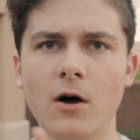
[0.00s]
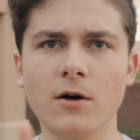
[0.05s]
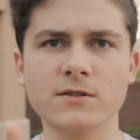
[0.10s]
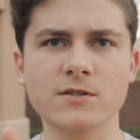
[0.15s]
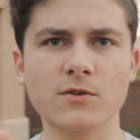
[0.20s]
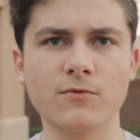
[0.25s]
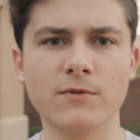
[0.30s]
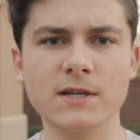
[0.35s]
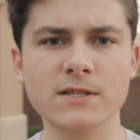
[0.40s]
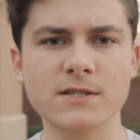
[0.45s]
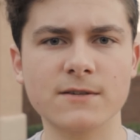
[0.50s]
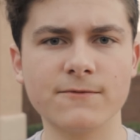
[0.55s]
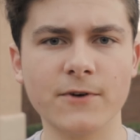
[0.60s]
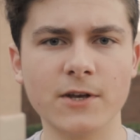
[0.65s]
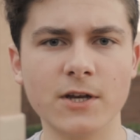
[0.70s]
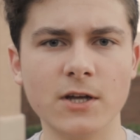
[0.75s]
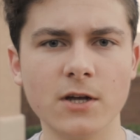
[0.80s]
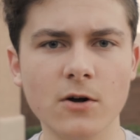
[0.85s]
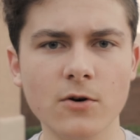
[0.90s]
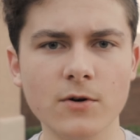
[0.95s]
Also, this
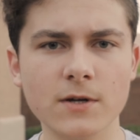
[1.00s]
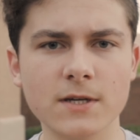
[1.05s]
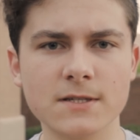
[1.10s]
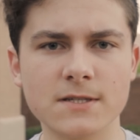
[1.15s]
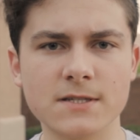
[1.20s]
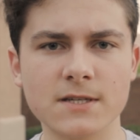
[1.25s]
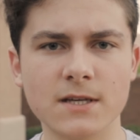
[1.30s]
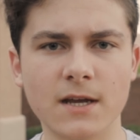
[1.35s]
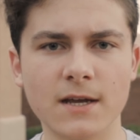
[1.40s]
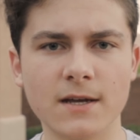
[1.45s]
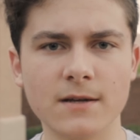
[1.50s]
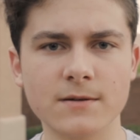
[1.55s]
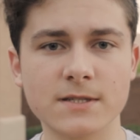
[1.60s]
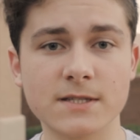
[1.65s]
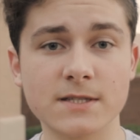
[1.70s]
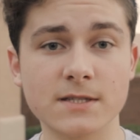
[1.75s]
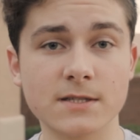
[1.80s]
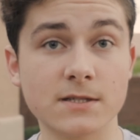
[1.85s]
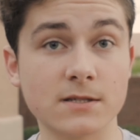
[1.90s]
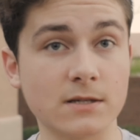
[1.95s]
video is in a
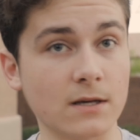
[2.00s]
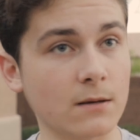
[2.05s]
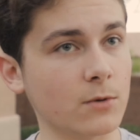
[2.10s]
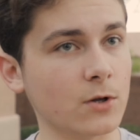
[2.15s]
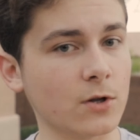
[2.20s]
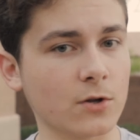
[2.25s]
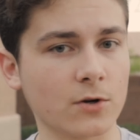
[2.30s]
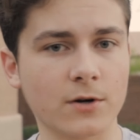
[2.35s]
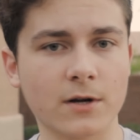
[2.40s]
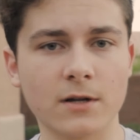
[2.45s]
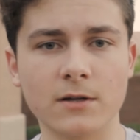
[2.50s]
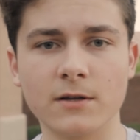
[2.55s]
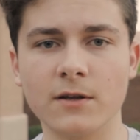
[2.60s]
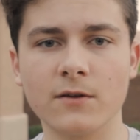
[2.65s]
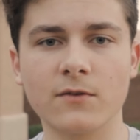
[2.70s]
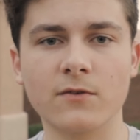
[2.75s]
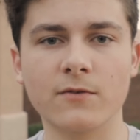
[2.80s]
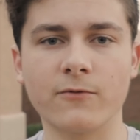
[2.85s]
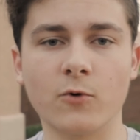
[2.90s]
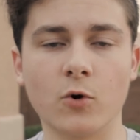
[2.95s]
similar, at
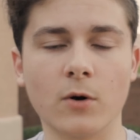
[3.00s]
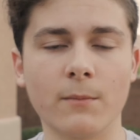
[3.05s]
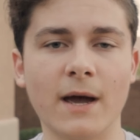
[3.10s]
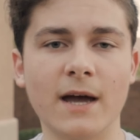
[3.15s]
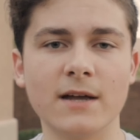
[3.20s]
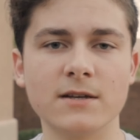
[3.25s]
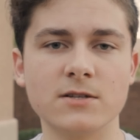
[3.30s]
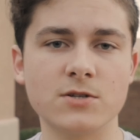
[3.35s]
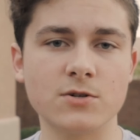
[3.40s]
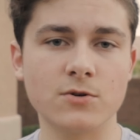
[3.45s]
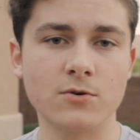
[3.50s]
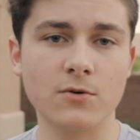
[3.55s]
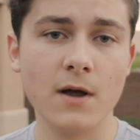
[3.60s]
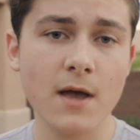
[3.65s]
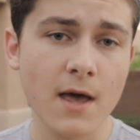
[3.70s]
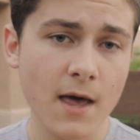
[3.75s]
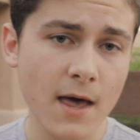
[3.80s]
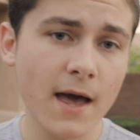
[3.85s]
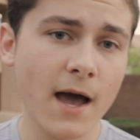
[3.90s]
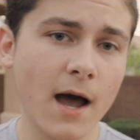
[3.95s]
least, format to
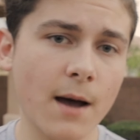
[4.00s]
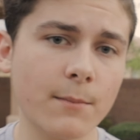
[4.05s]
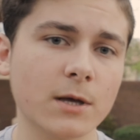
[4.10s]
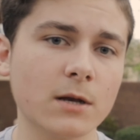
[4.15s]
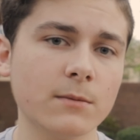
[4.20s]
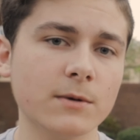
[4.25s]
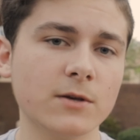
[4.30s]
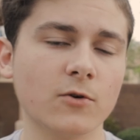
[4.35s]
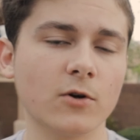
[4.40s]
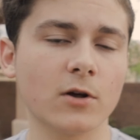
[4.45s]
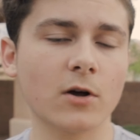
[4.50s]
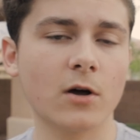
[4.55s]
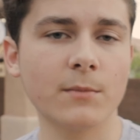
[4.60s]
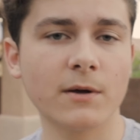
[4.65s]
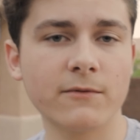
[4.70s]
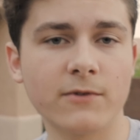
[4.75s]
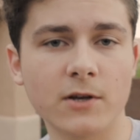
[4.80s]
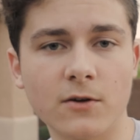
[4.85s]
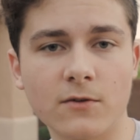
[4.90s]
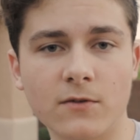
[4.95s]
how I'm going to be doing all
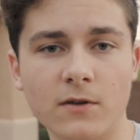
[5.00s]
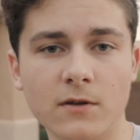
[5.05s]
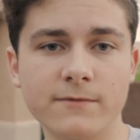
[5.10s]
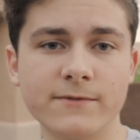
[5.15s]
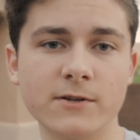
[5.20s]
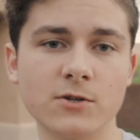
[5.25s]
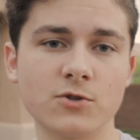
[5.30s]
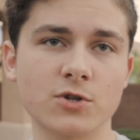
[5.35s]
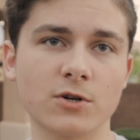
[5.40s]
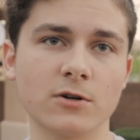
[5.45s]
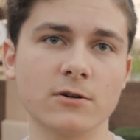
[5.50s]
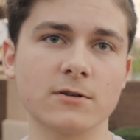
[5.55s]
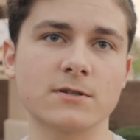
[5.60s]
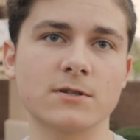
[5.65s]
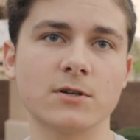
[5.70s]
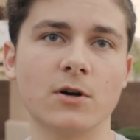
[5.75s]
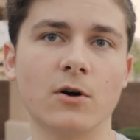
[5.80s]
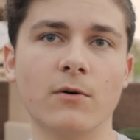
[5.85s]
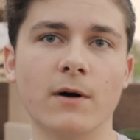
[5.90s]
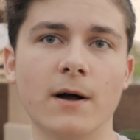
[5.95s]
my videos in the future.
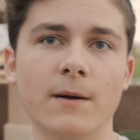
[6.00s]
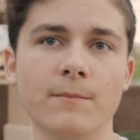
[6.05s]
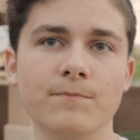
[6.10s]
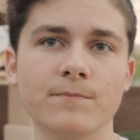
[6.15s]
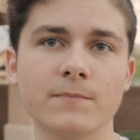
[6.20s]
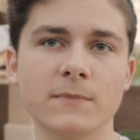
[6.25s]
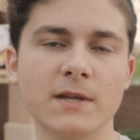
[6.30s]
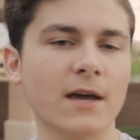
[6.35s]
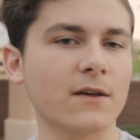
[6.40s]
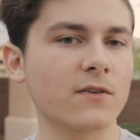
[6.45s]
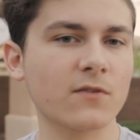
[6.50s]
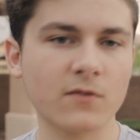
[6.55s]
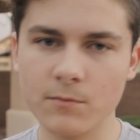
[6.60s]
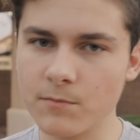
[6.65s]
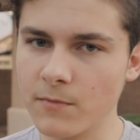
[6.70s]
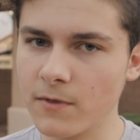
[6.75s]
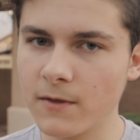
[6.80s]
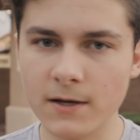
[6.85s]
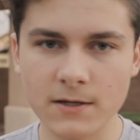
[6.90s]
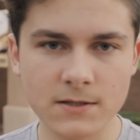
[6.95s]
So, yes,
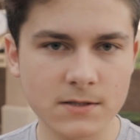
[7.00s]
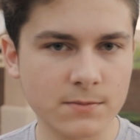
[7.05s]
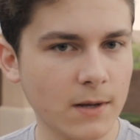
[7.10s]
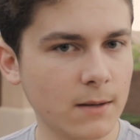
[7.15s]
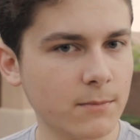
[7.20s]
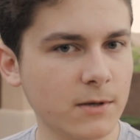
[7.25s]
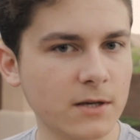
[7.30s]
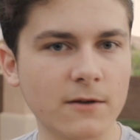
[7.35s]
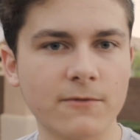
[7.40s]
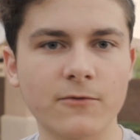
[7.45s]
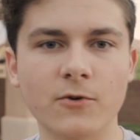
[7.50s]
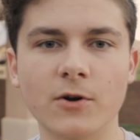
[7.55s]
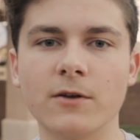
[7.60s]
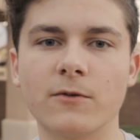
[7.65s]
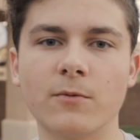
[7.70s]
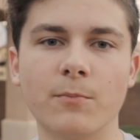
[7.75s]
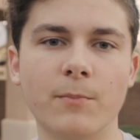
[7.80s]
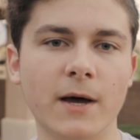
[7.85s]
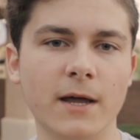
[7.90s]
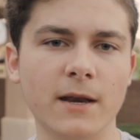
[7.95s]
some things may be
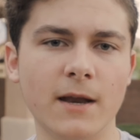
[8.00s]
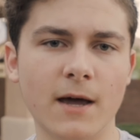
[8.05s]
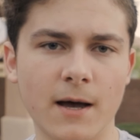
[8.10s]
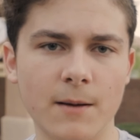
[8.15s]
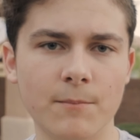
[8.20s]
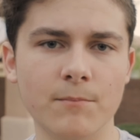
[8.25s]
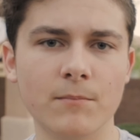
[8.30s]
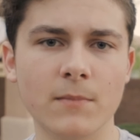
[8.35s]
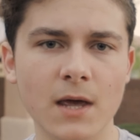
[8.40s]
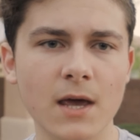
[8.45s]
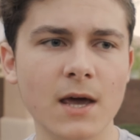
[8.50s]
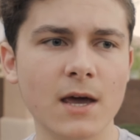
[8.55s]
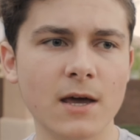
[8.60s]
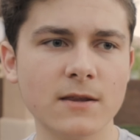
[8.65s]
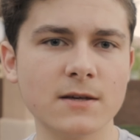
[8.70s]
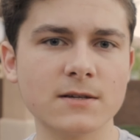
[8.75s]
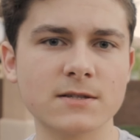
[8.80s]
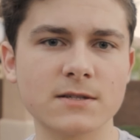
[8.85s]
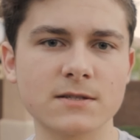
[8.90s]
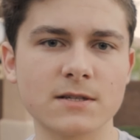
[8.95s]
different, but
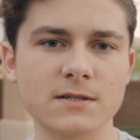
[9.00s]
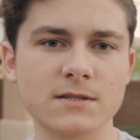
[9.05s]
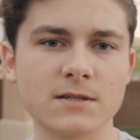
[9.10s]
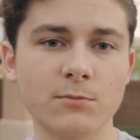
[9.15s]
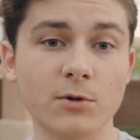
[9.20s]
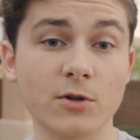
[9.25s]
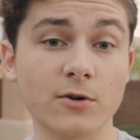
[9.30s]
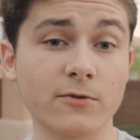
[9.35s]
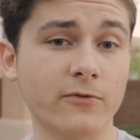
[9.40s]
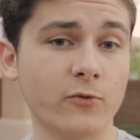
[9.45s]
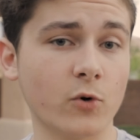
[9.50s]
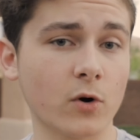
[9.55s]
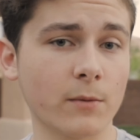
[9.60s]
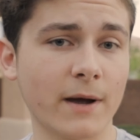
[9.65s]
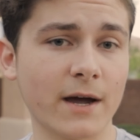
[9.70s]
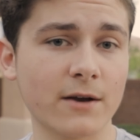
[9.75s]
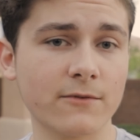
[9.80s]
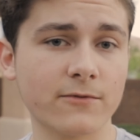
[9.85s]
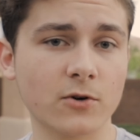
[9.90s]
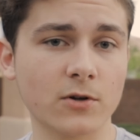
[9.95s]
this is a similar
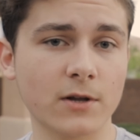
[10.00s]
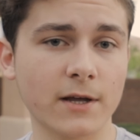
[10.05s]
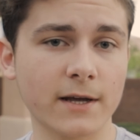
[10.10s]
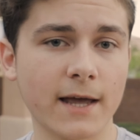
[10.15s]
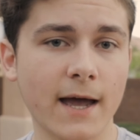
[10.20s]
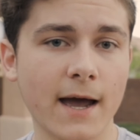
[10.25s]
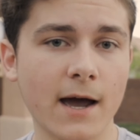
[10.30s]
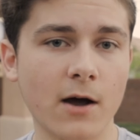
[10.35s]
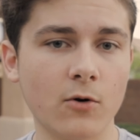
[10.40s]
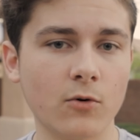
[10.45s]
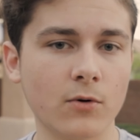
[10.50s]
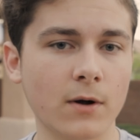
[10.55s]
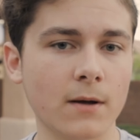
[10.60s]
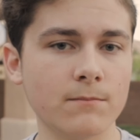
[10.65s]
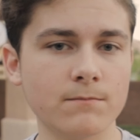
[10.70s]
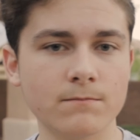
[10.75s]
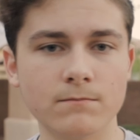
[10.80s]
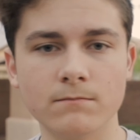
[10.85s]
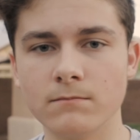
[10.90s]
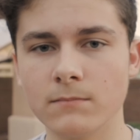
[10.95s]
format for like how
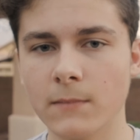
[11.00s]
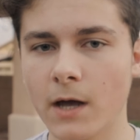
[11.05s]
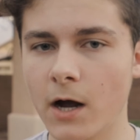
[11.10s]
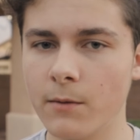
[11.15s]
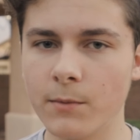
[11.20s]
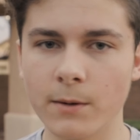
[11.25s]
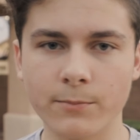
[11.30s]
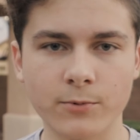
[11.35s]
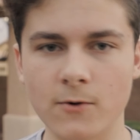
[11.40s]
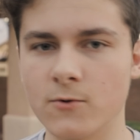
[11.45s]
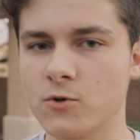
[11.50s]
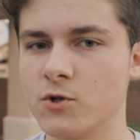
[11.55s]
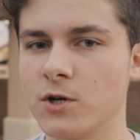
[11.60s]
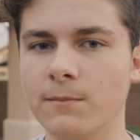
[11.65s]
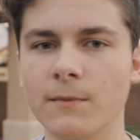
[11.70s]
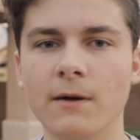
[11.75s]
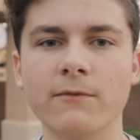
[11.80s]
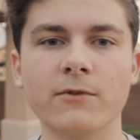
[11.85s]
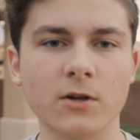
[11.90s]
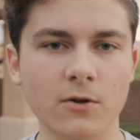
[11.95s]
I'm
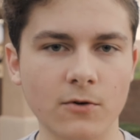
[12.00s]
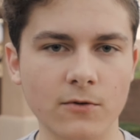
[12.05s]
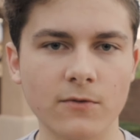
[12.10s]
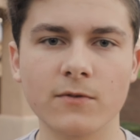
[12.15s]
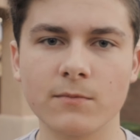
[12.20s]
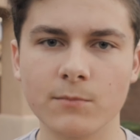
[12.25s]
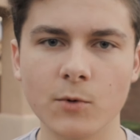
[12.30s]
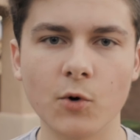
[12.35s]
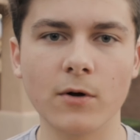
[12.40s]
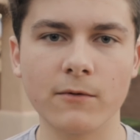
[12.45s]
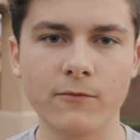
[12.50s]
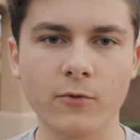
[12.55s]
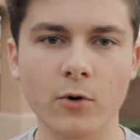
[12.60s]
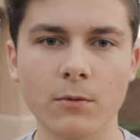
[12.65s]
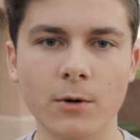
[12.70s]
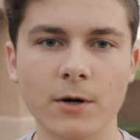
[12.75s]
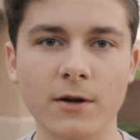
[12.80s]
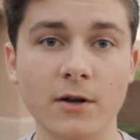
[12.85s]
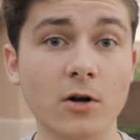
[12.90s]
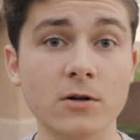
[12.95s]
approaching my videos going
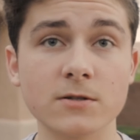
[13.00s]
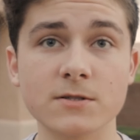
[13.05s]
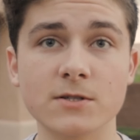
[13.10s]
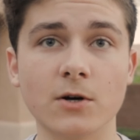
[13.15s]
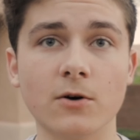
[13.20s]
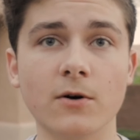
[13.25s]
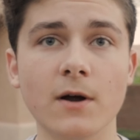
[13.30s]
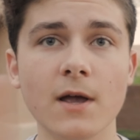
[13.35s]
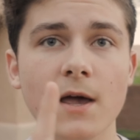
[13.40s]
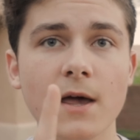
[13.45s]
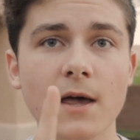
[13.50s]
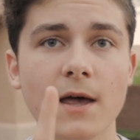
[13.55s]
forward. And also,